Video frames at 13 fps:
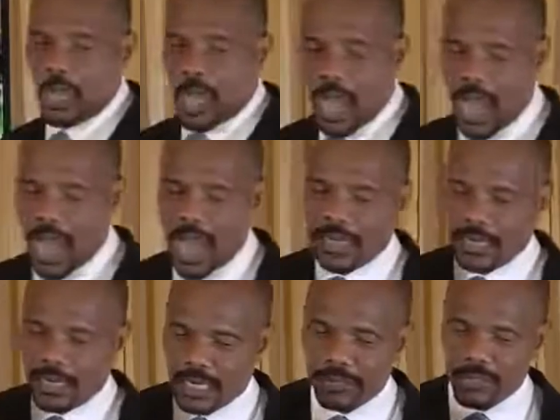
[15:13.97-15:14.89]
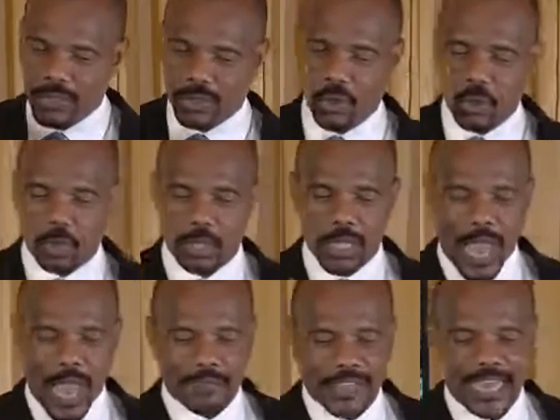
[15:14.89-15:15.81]
a living soul.
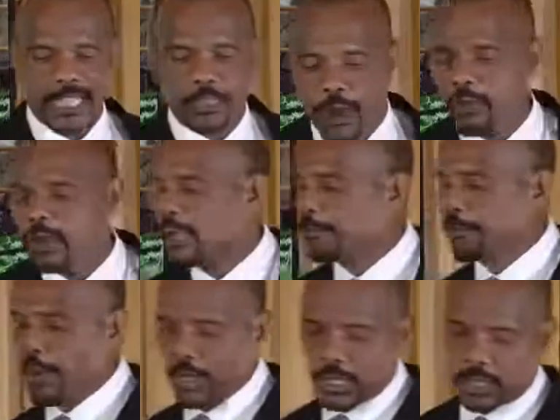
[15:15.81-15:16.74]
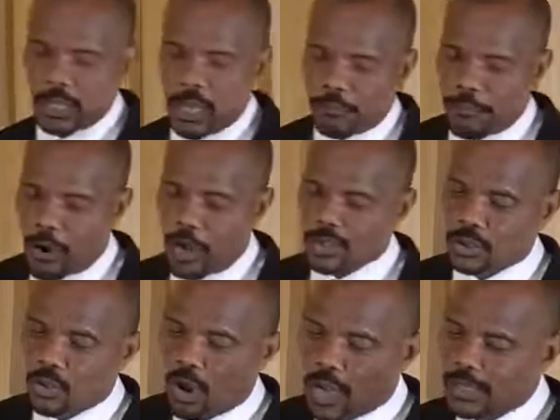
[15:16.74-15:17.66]
And that is very important for us
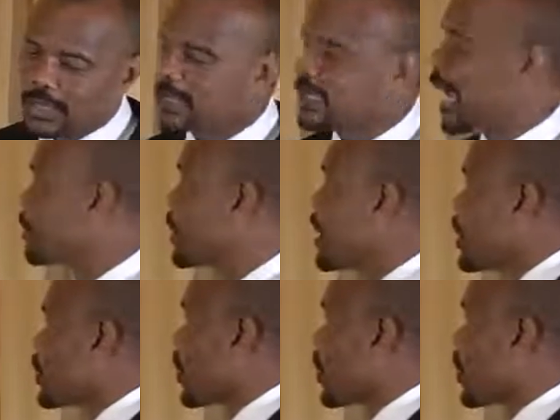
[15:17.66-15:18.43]
to understand. So